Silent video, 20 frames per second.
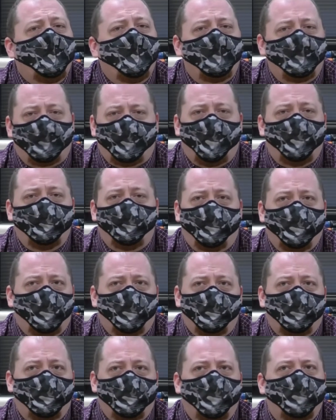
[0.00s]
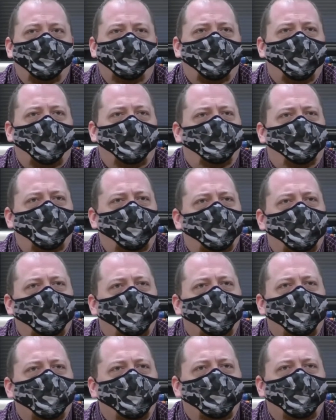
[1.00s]
Seinfeld is not funny.
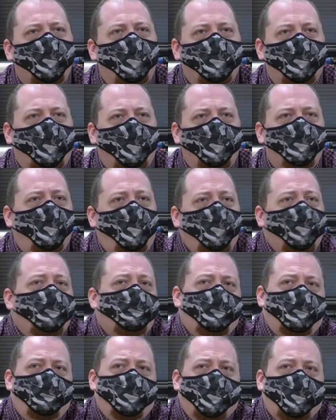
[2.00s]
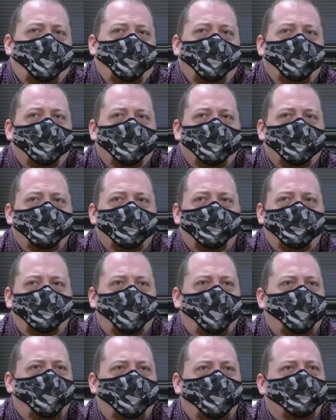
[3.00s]
Like, I want it to be,
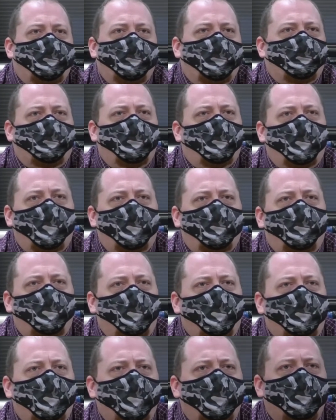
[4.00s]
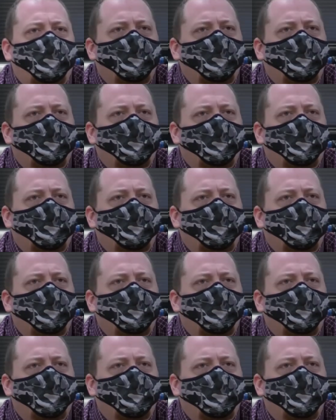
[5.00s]
but it doesn't work for me.